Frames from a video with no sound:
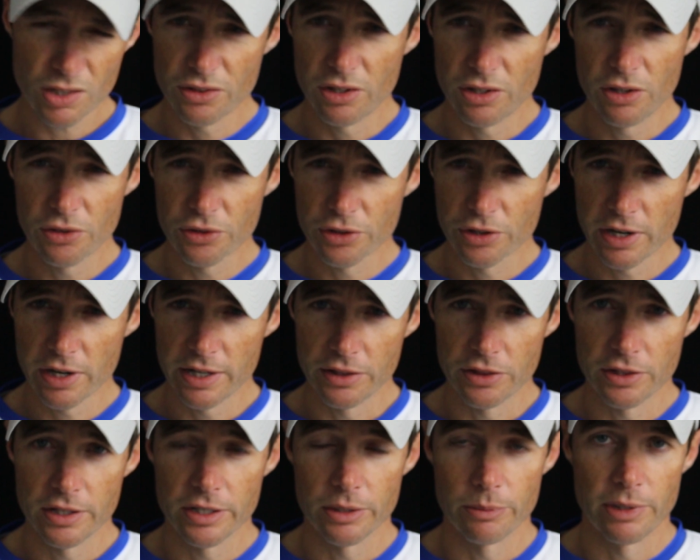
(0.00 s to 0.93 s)
The other
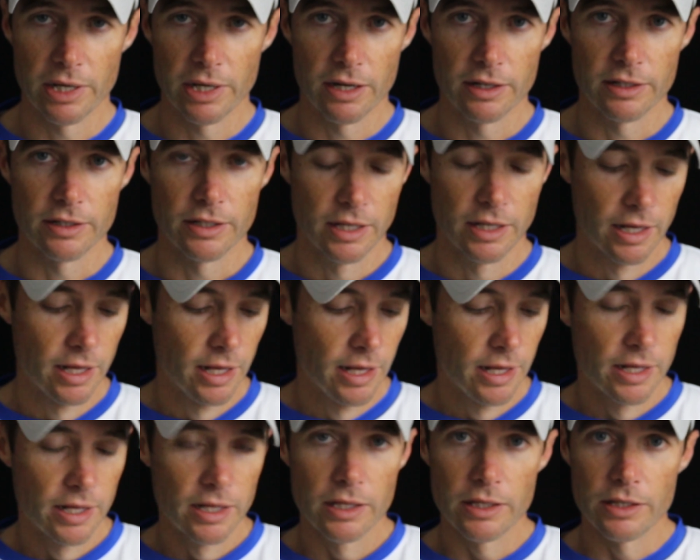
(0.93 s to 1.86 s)
great thing about
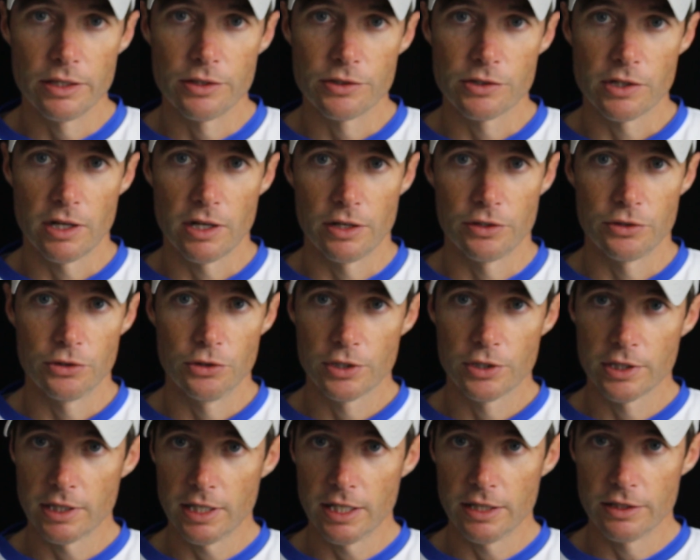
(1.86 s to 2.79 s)
it is uh,
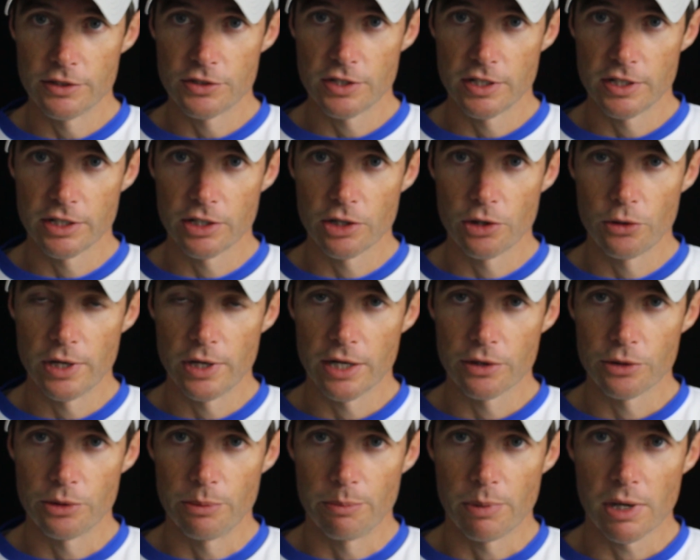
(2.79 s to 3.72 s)
you can let this thing go
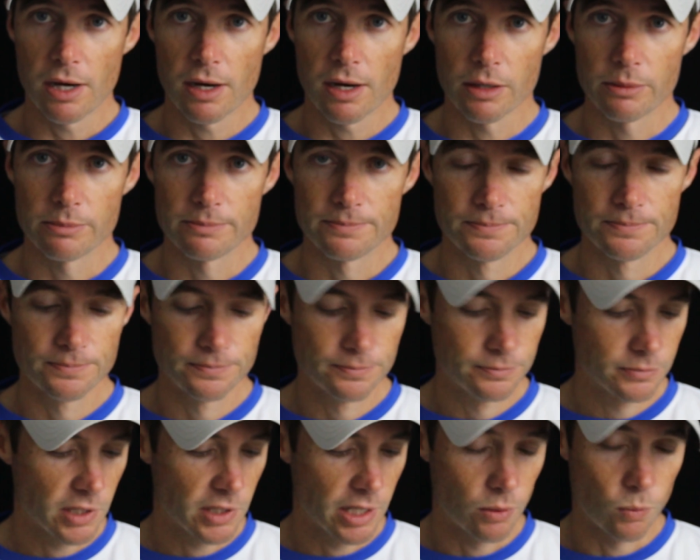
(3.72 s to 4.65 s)
down to the bottom
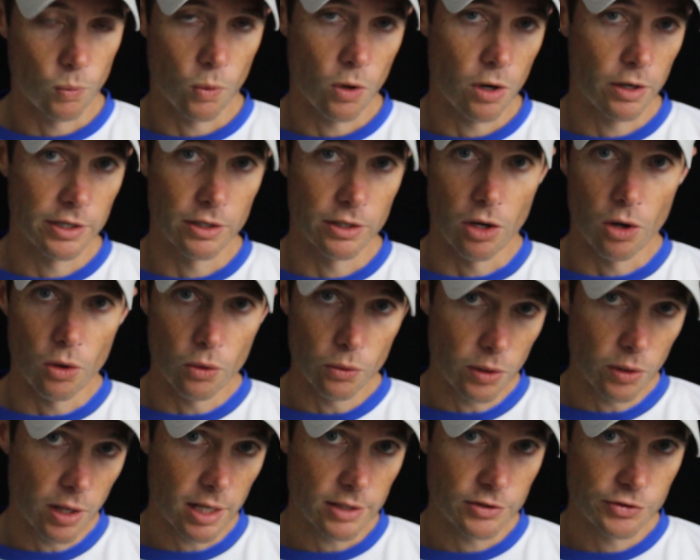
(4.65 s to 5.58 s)
and work it a
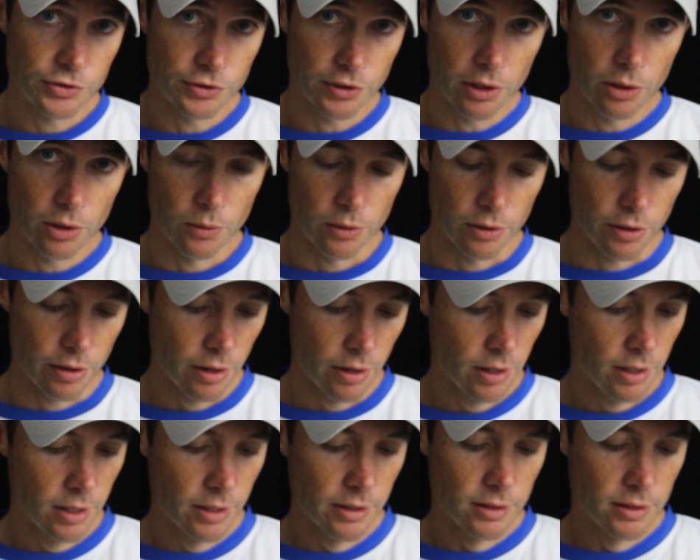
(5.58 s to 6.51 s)
whole lot slower